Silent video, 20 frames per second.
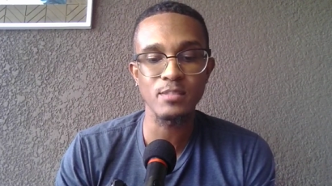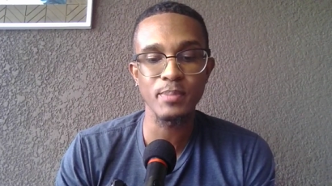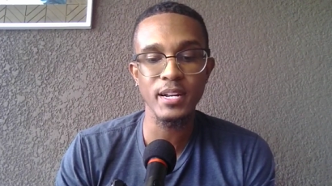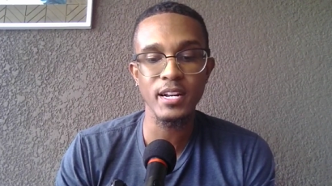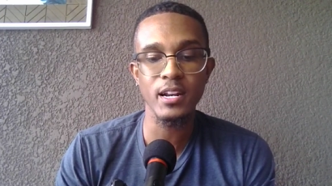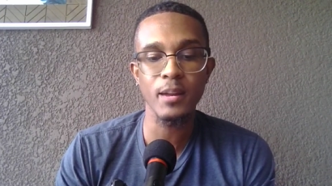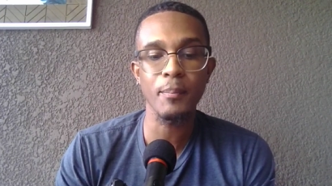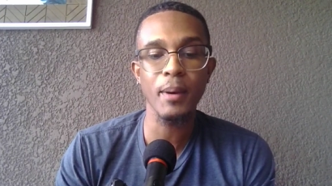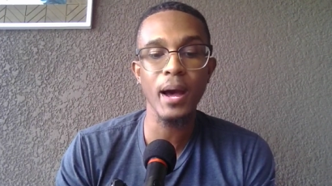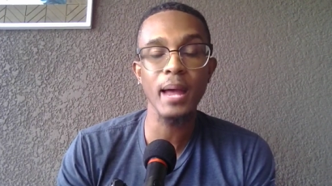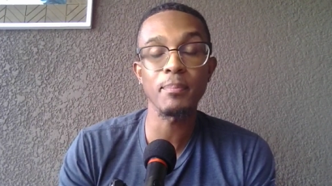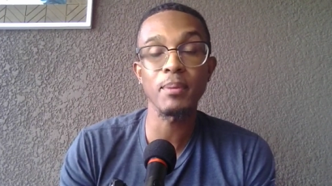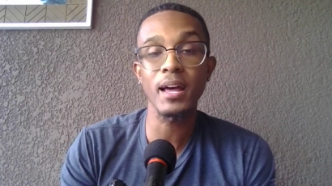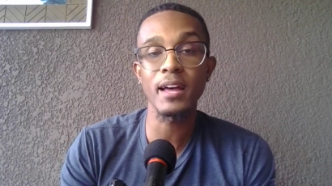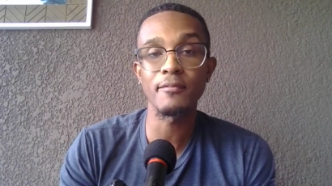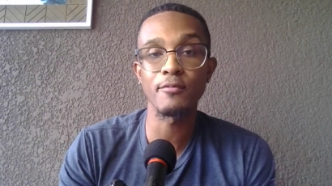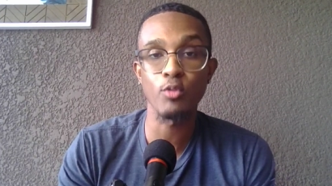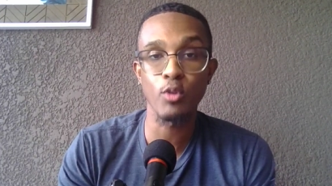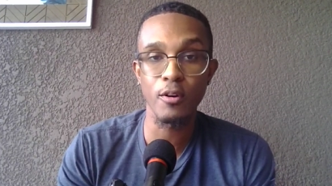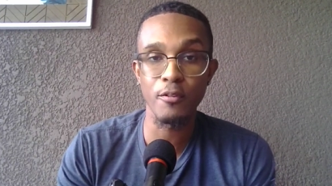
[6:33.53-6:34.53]
been in the
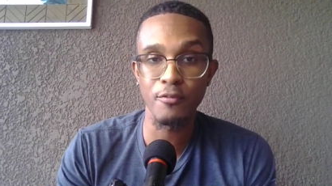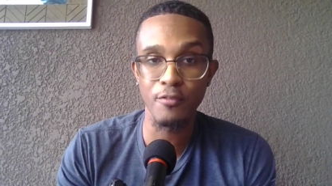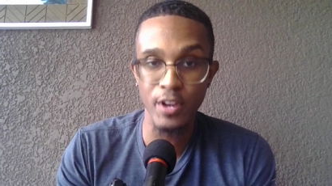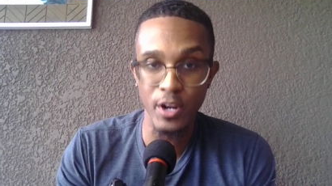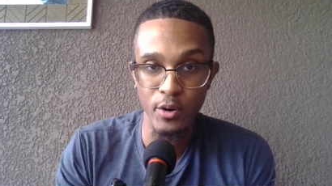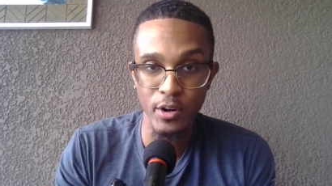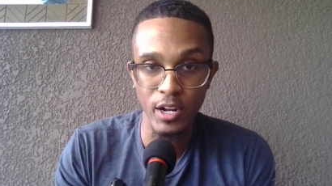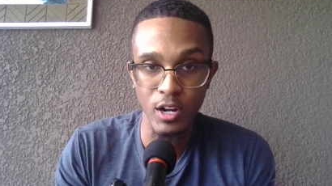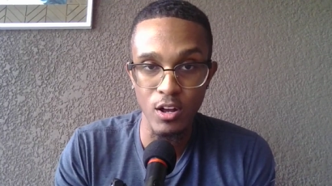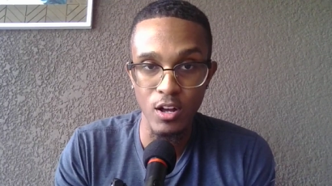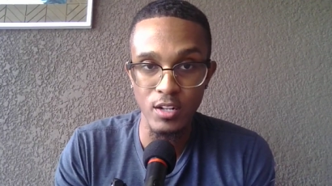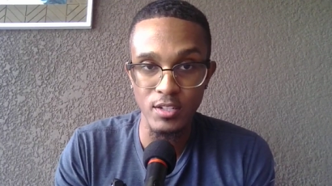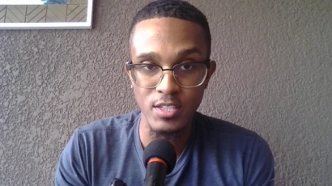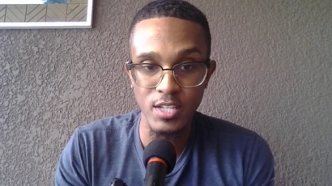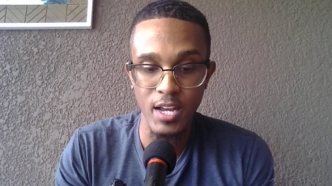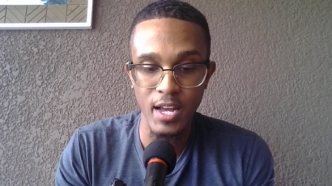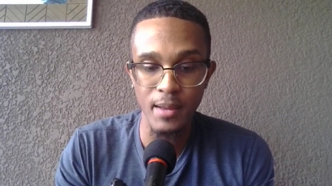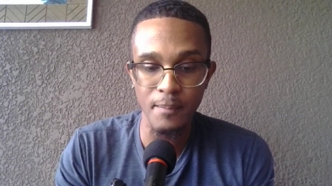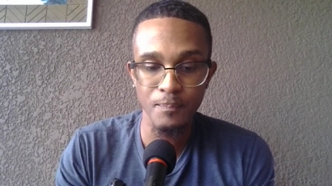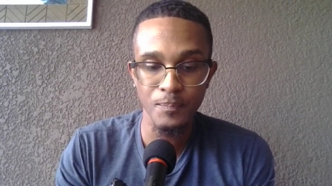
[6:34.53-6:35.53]
pipeline for a very long
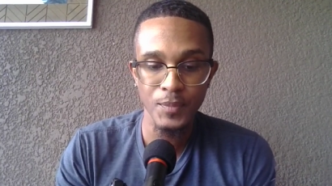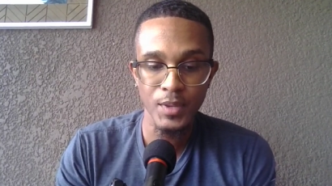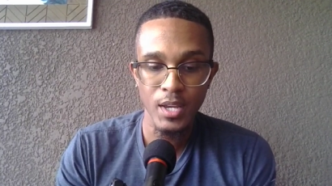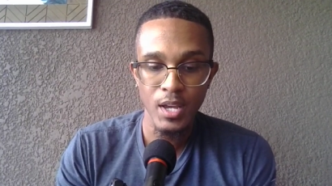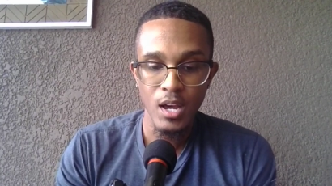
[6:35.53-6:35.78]
time.